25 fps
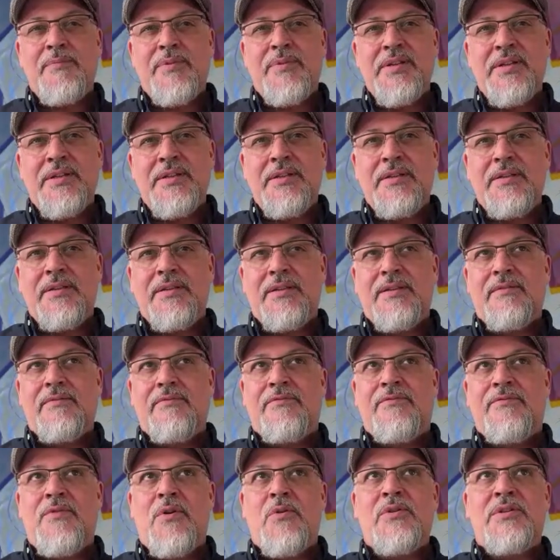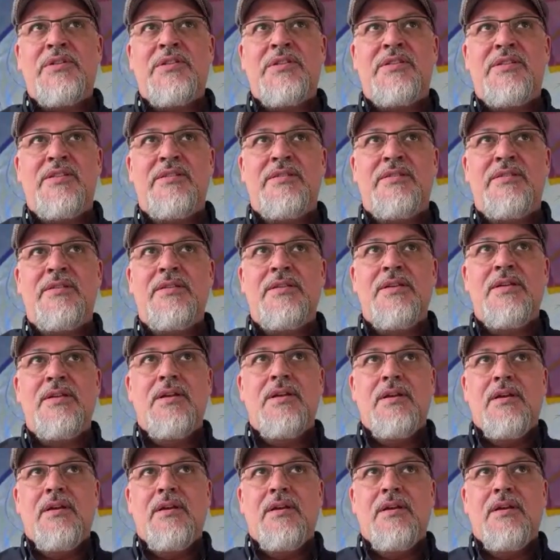company focuses